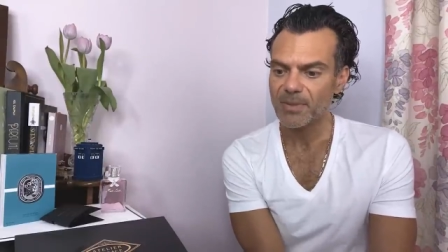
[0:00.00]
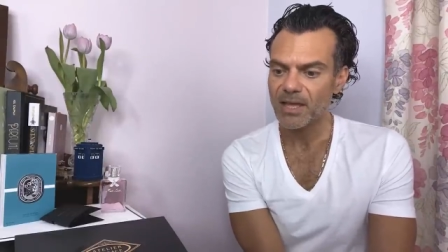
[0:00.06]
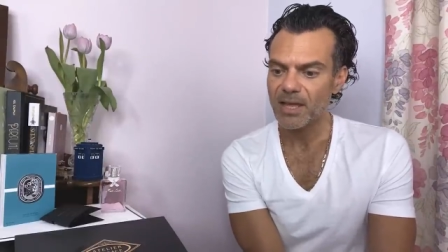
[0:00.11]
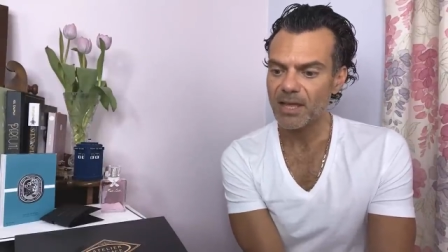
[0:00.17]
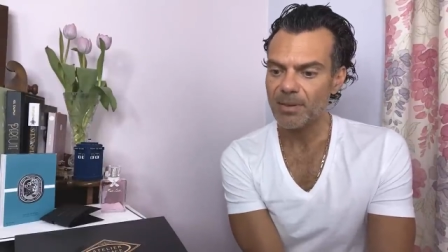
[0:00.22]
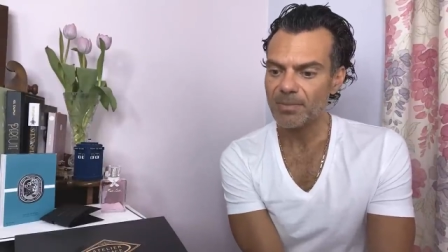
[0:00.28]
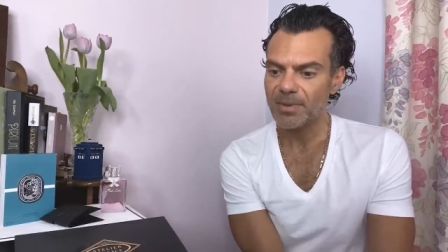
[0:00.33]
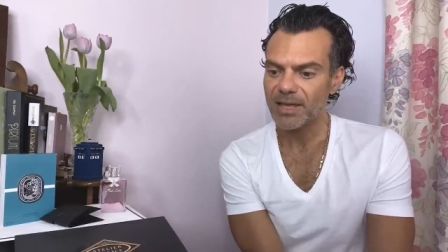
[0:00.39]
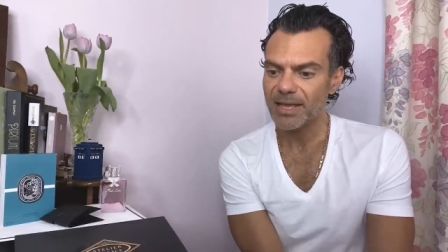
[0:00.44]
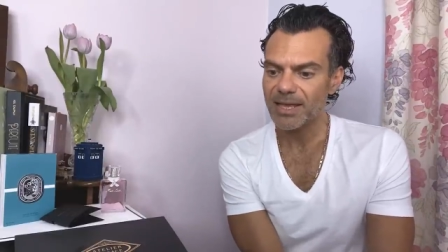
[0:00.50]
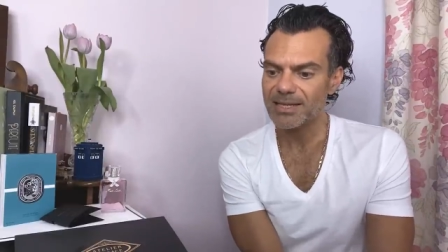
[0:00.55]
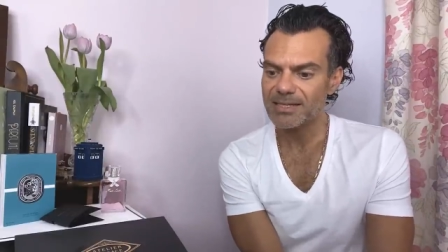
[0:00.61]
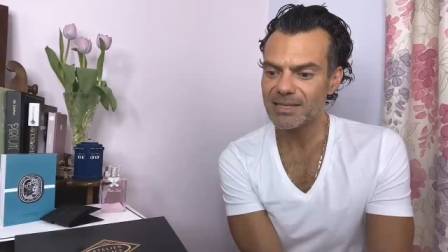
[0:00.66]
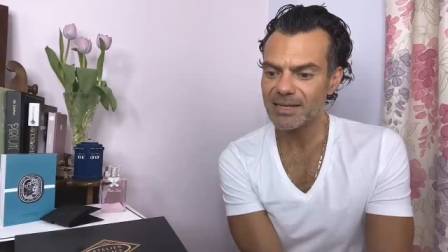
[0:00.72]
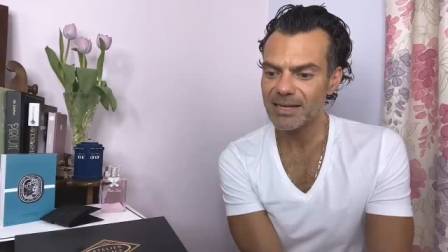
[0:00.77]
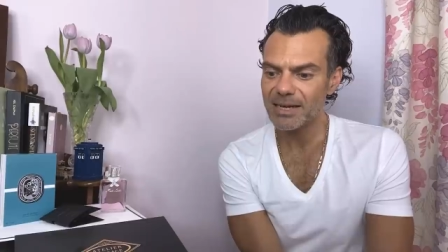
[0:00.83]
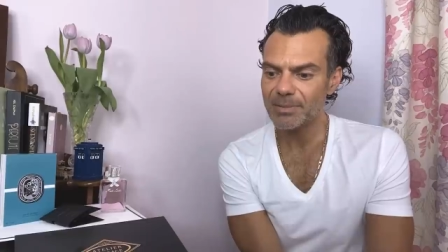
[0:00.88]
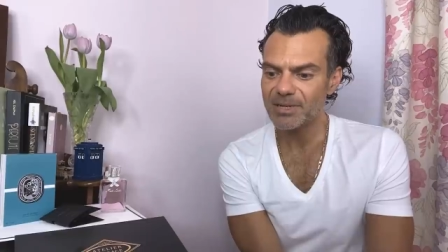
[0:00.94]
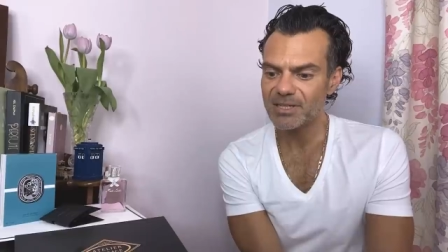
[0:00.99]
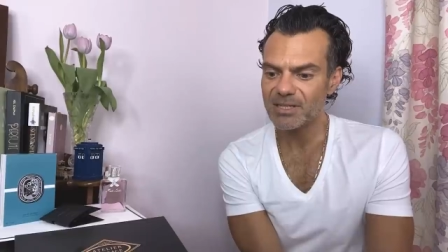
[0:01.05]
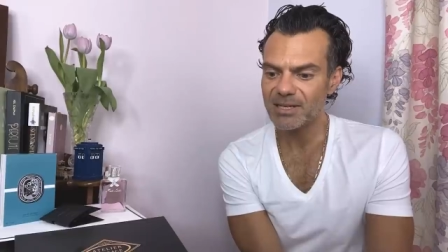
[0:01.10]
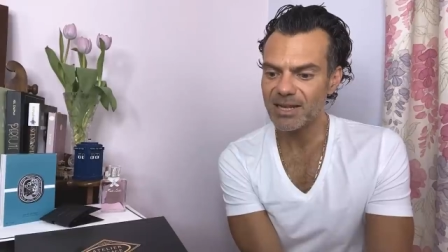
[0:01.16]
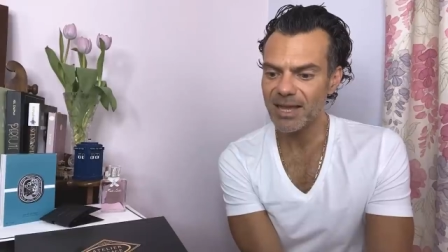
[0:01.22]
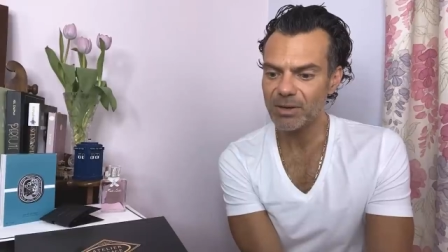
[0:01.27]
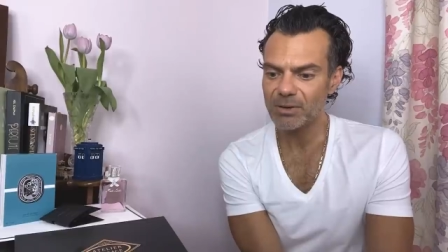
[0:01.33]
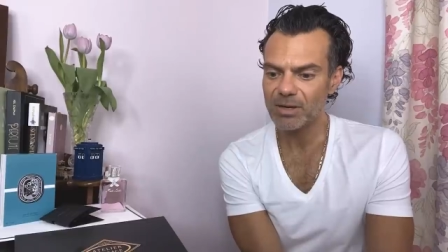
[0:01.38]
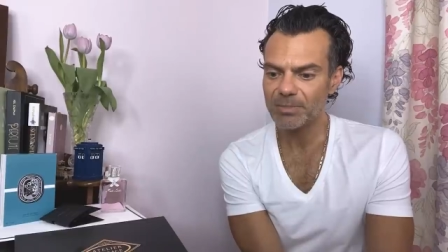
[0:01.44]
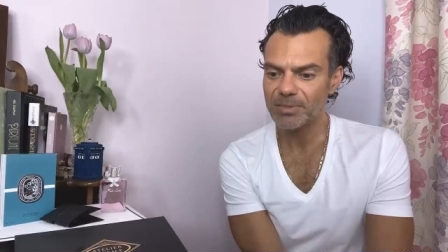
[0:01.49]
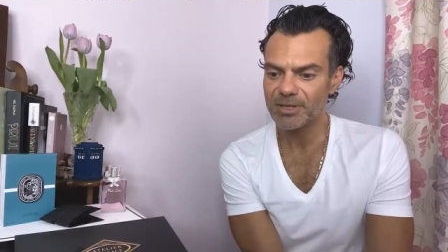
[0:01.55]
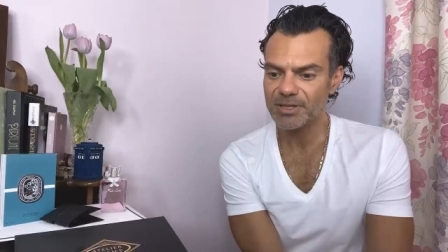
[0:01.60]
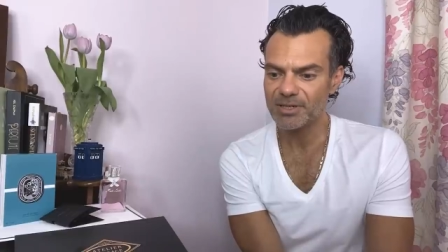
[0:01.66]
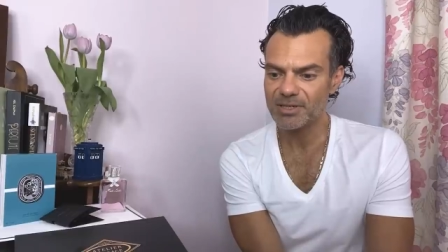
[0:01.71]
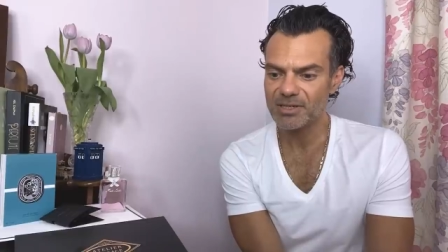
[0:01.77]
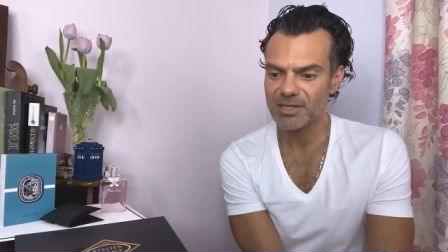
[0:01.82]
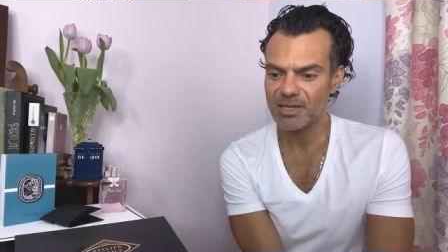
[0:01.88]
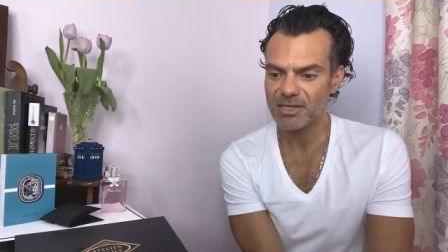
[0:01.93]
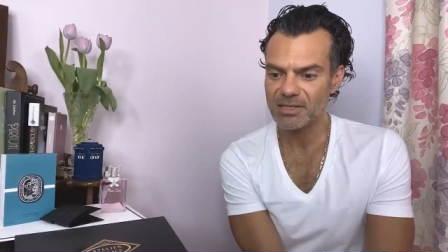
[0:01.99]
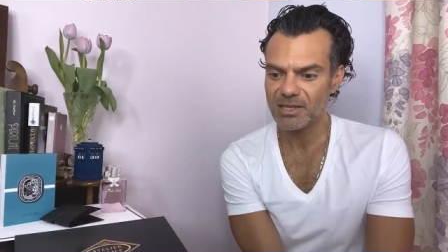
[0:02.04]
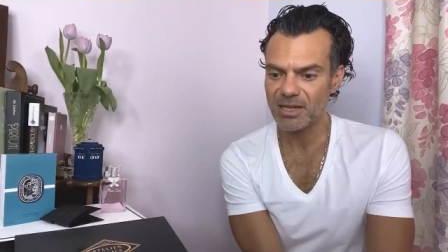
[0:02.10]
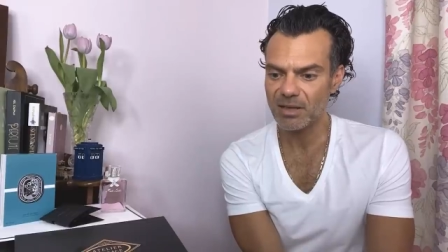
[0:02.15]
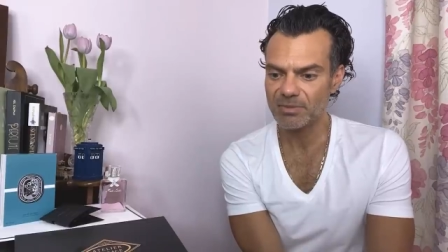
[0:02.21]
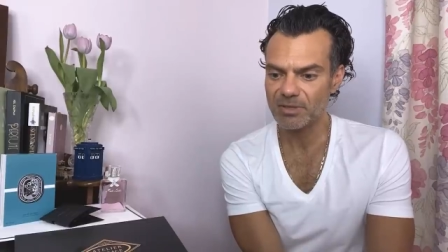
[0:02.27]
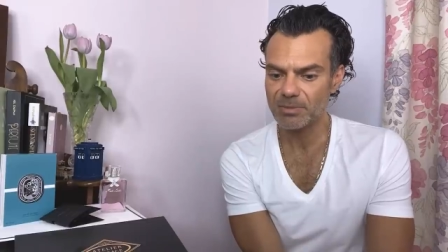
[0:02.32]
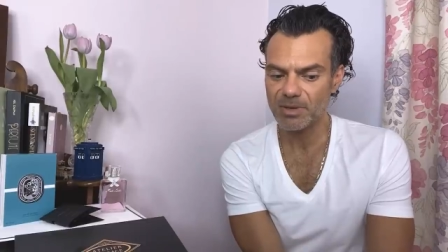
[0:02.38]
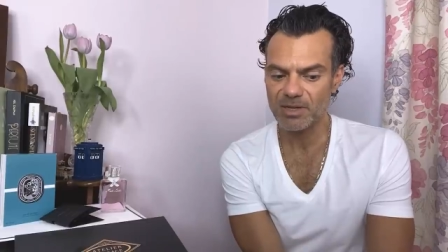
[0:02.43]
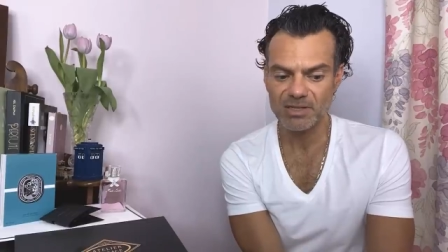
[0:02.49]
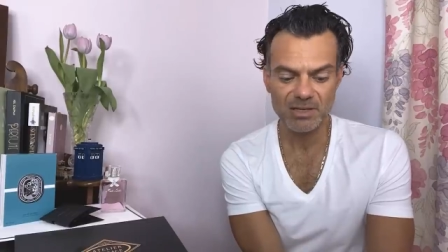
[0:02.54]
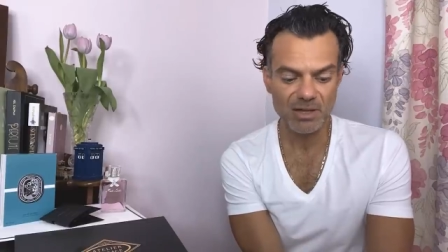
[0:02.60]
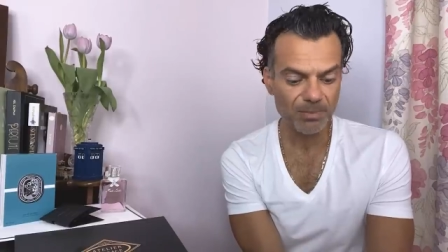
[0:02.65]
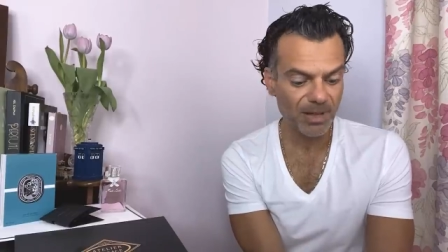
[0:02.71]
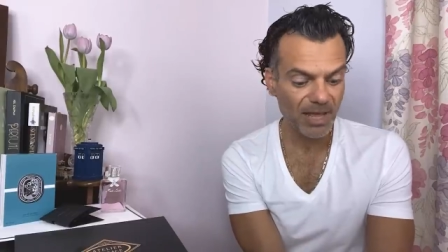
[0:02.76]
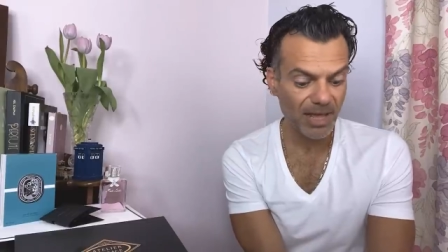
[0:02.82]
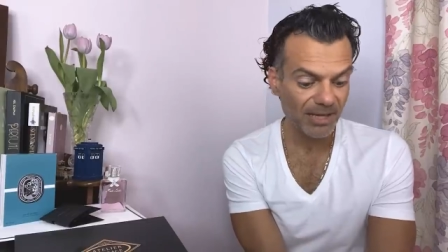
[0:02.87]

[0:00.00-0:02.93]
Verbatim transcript: Um, is it limited? How limited, says Time to Musk Up?